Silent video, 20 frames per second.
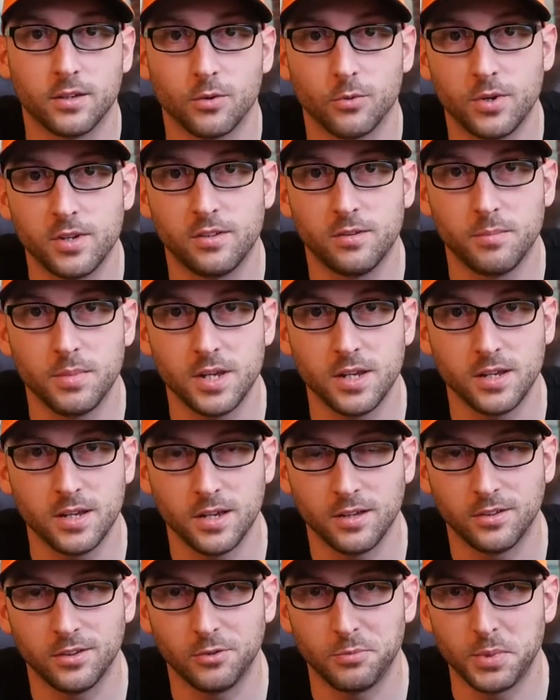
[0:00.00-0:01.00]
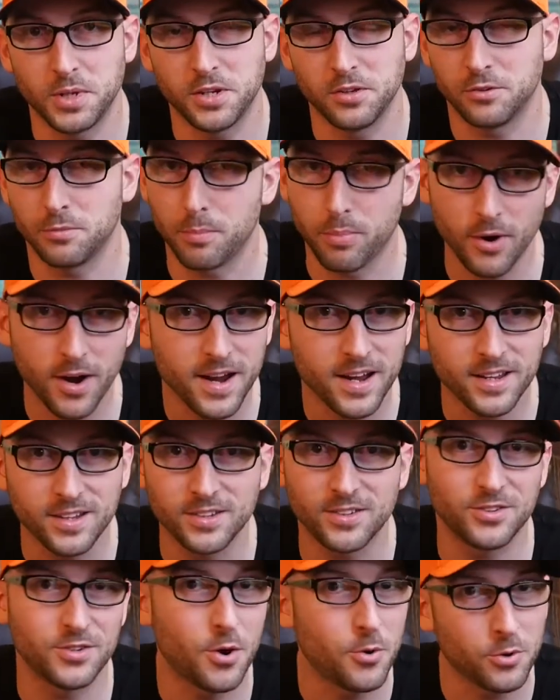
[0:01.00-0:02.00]
And the reason being is because
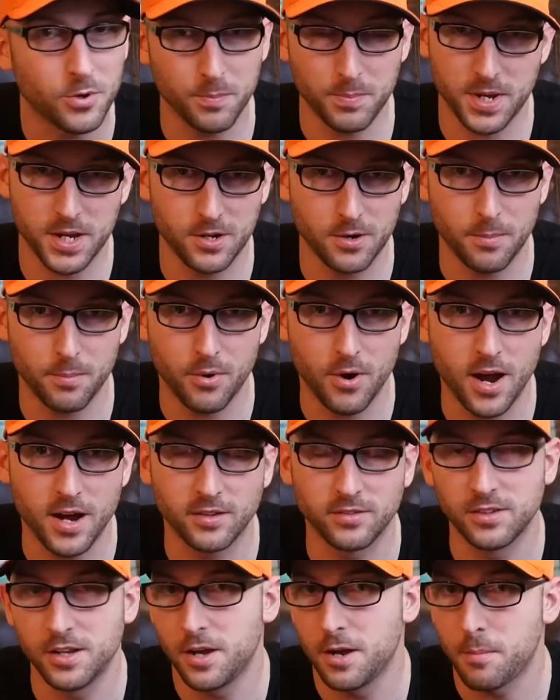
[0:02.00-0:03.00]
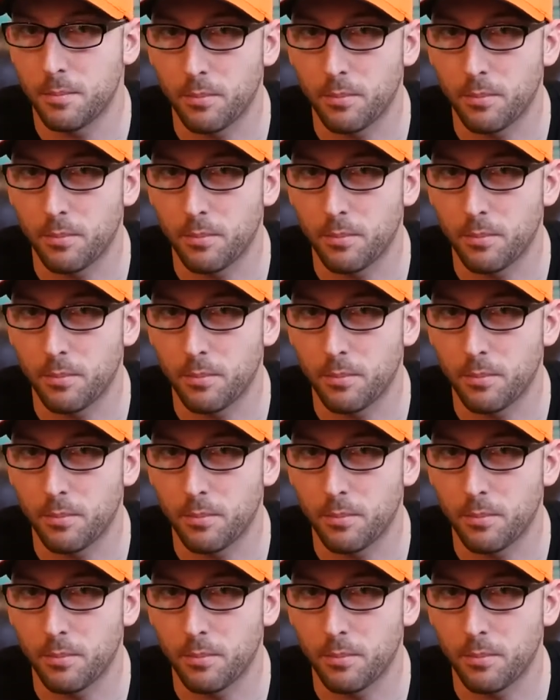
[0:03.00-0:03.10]
brands don't compete on price.